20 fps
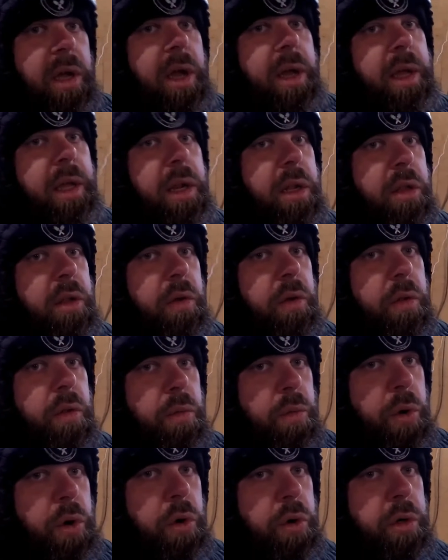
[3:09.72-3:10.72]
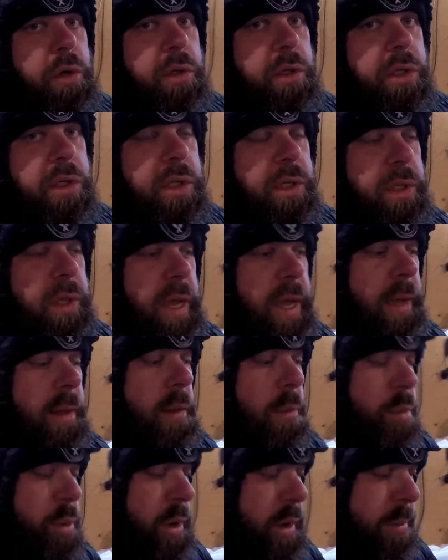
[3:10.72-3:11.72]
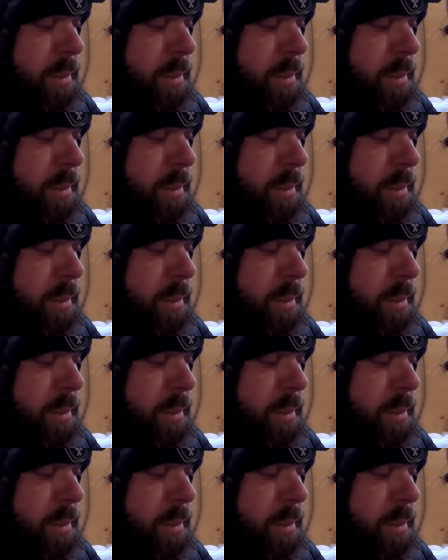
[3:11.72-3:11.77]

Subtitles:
I'm gonna do the rotors and the brake